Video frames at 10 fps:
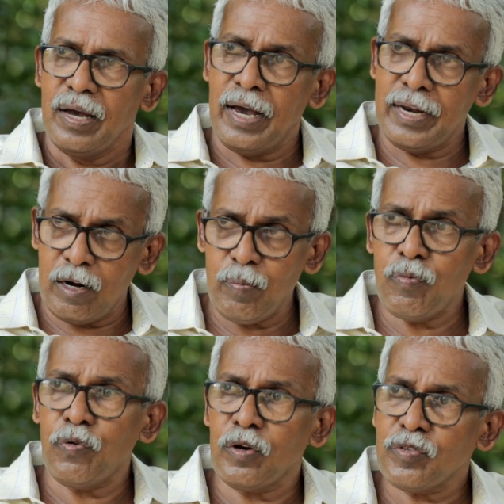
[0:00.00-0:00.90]
an urban
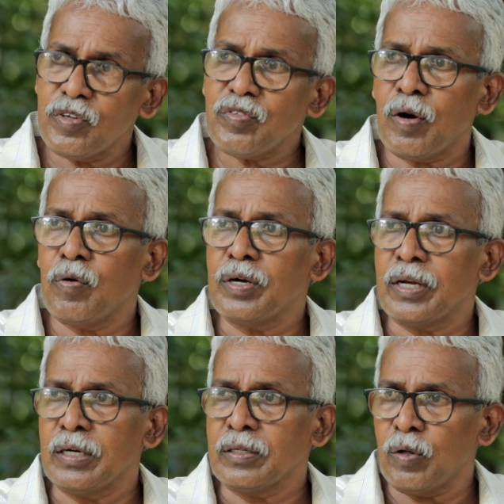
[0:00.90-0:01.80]
forest is around
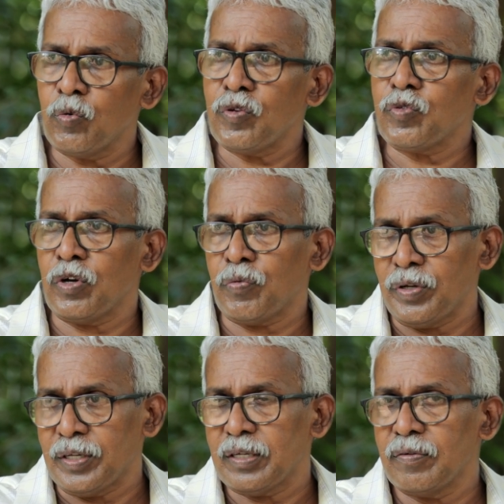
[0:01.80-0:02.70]
uh, 1000 square
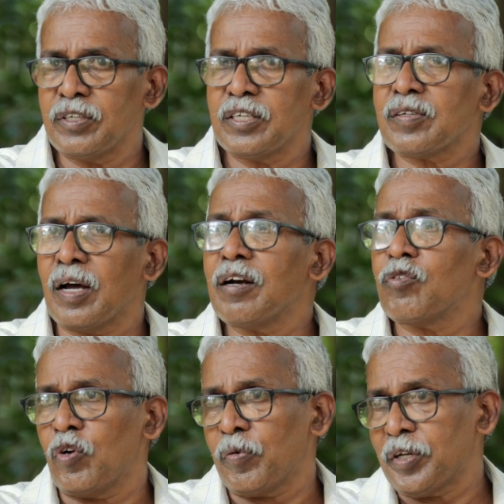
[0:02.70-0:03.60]
feet which is 100
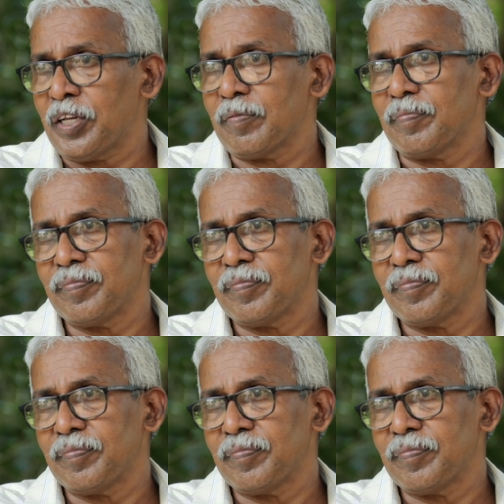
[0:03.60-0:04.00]
square meter